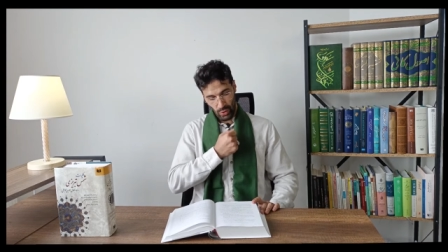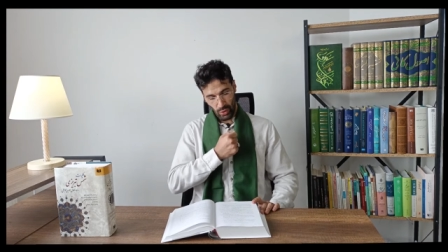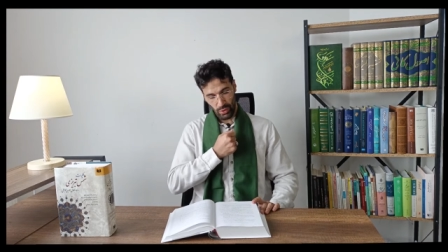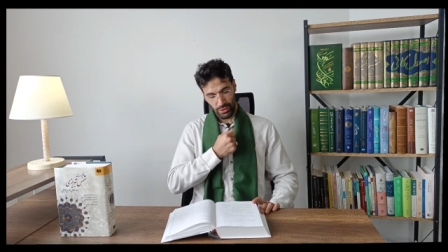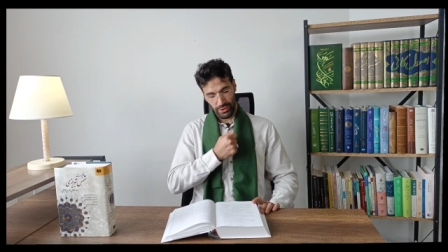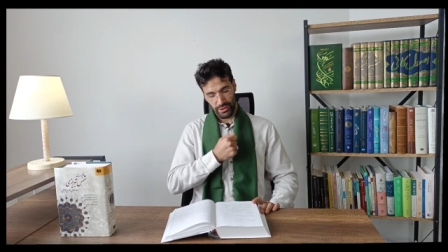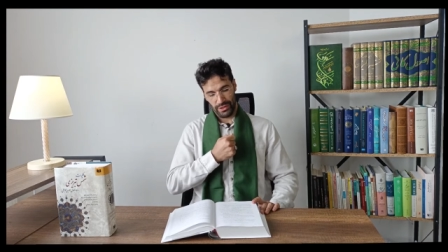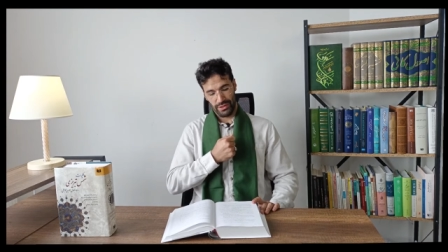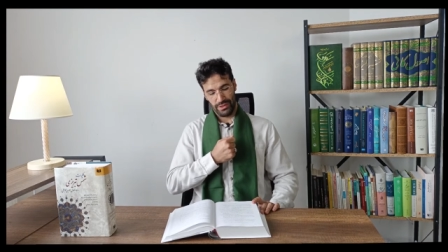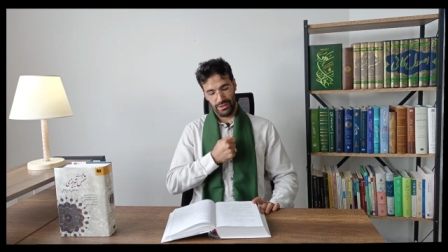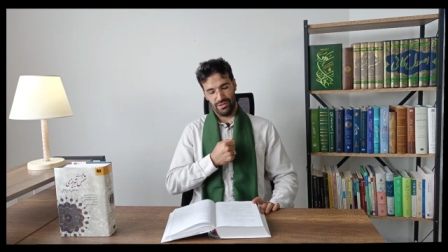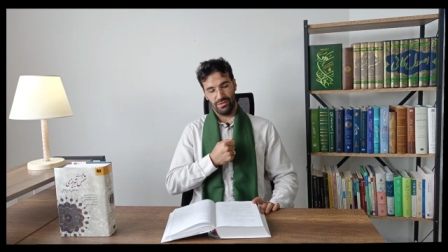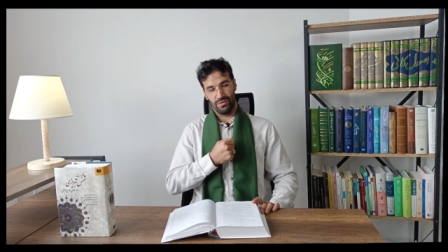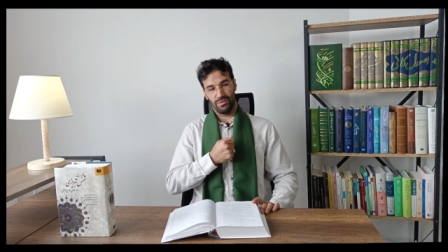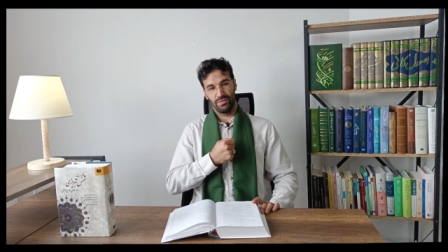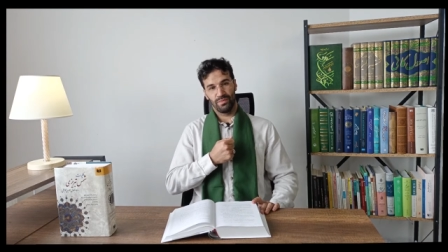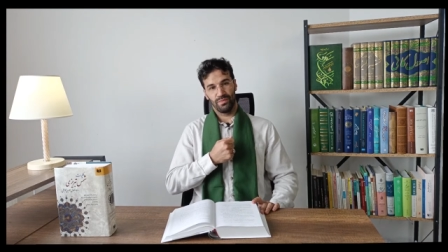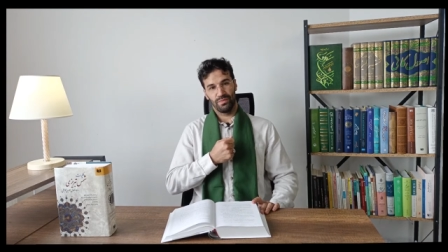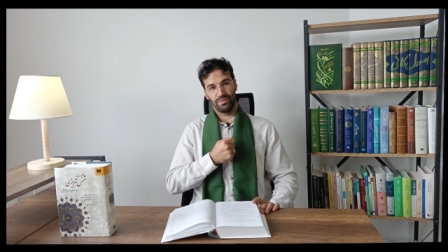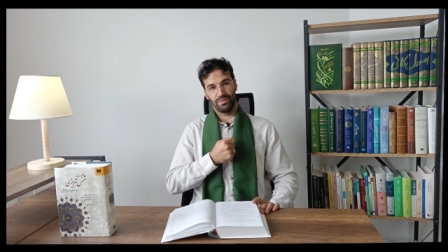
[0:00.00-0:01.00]
holding
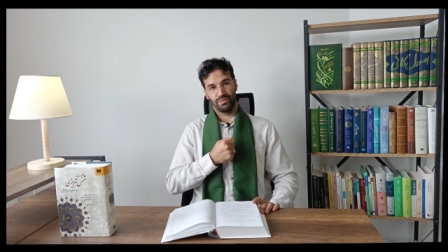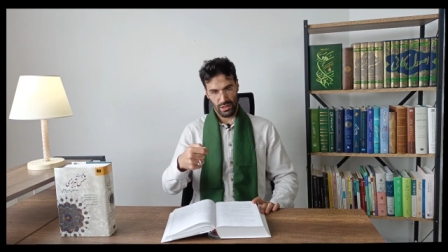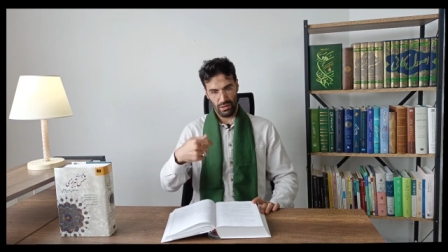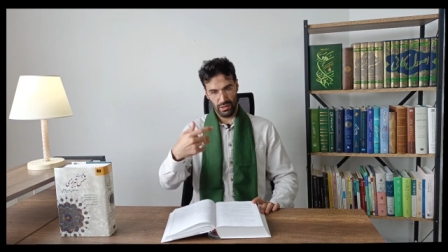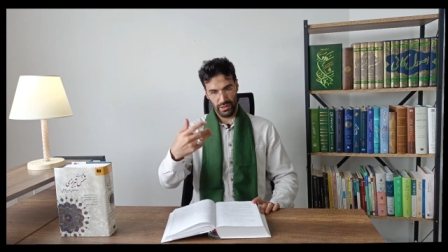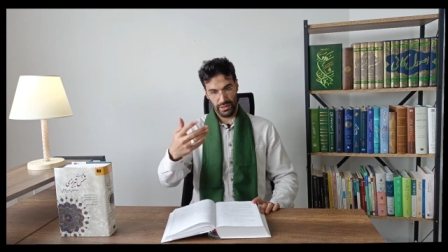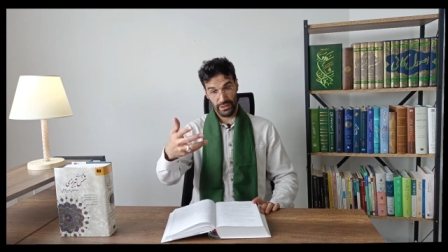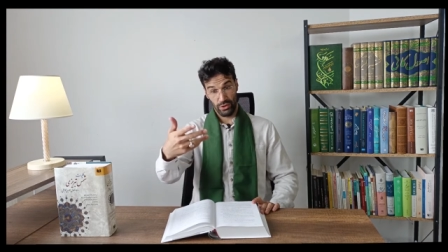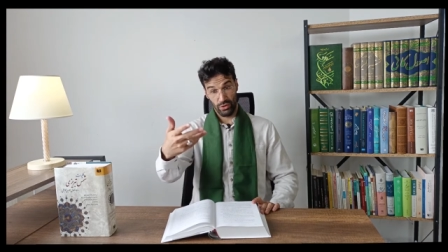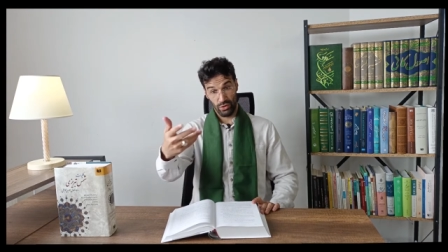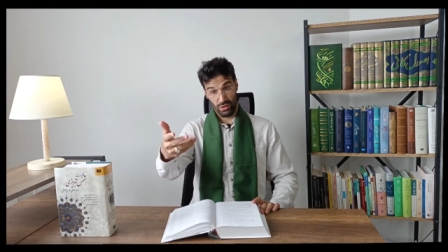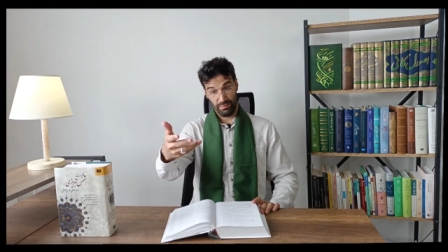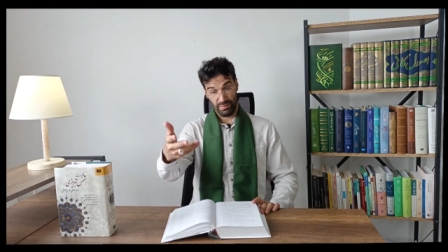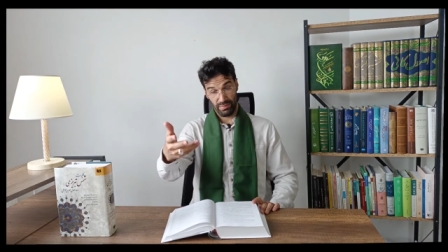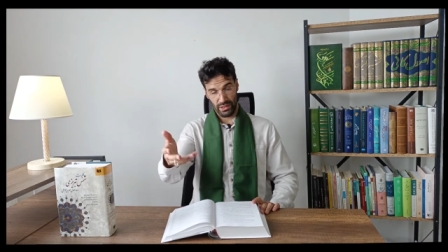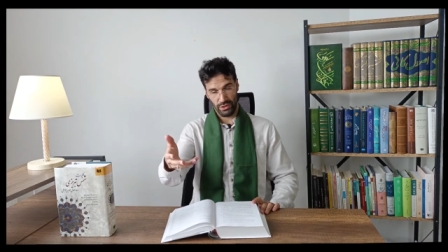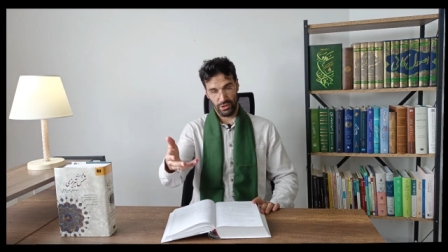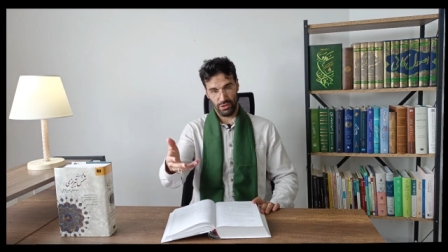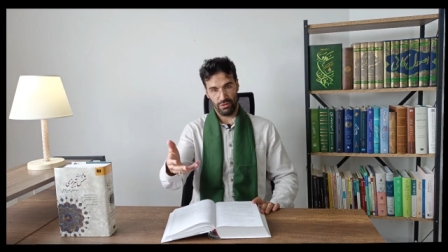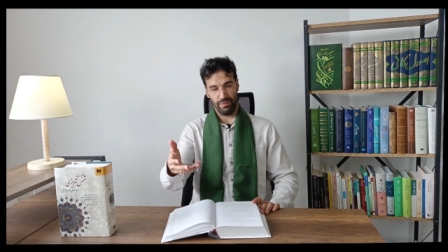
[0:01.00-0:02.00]
you calling you
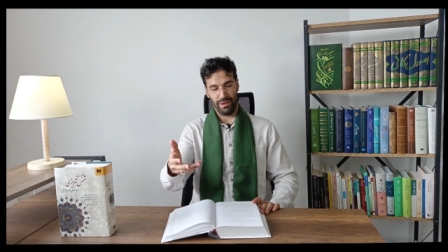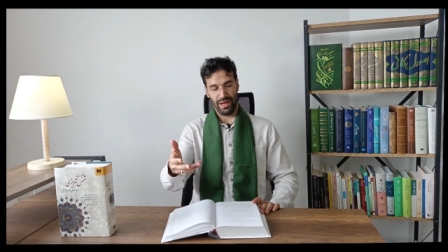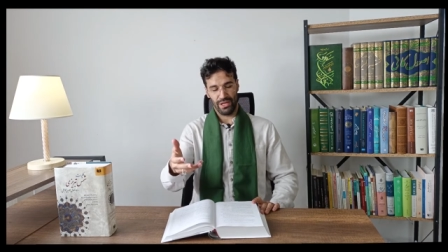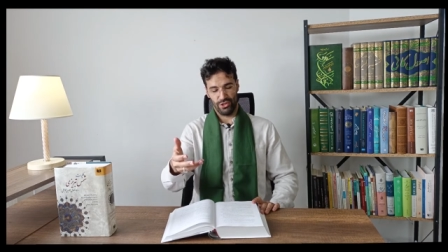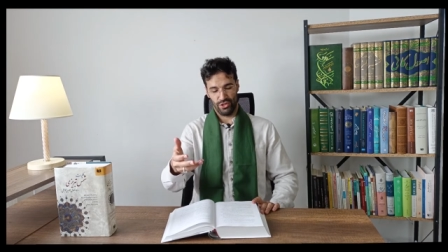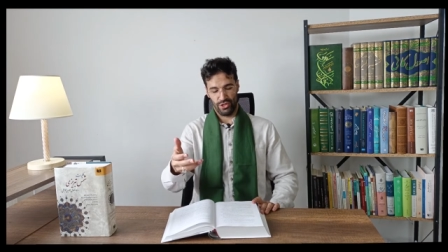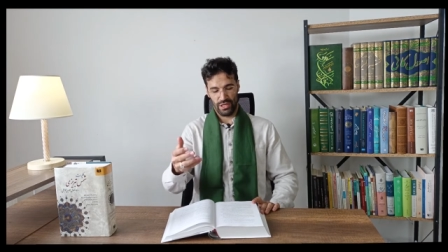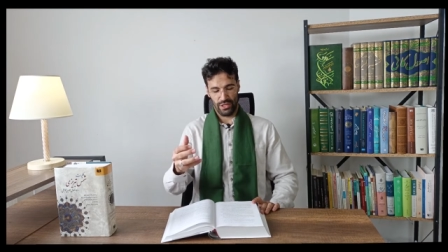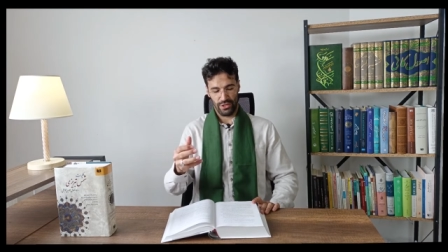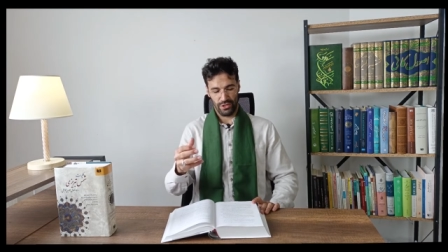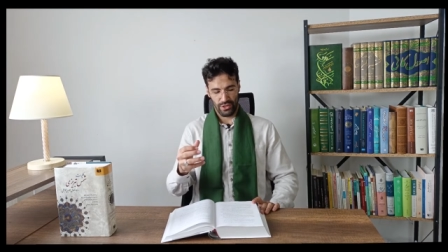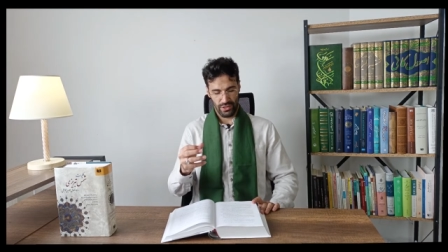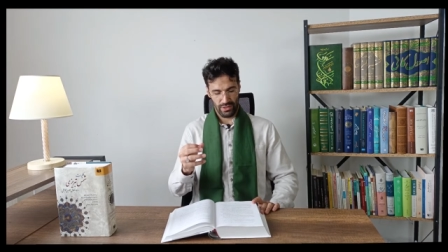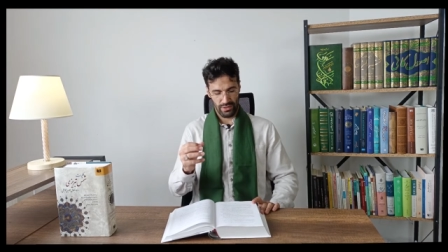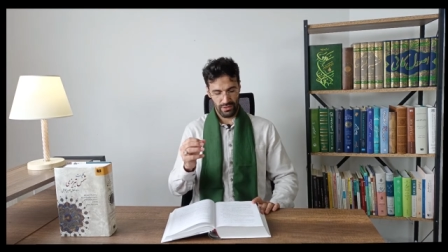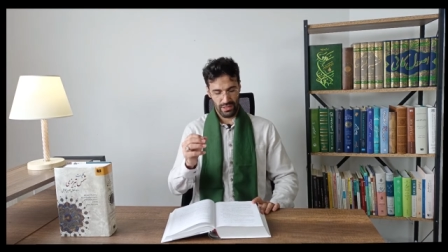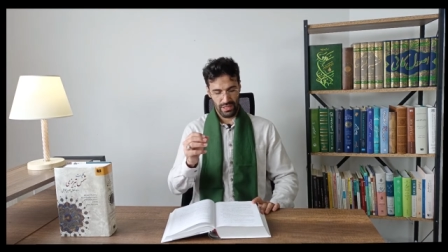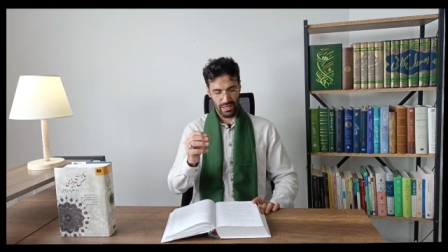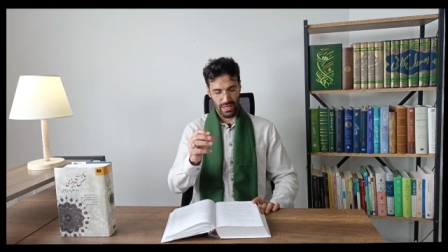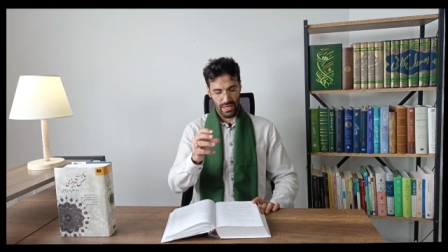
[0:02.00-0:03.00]
upon your
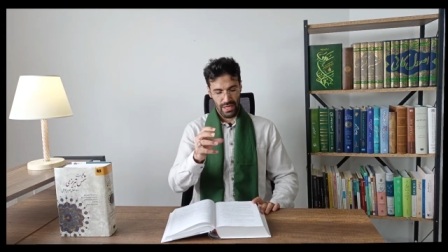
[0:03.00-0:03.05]
imagination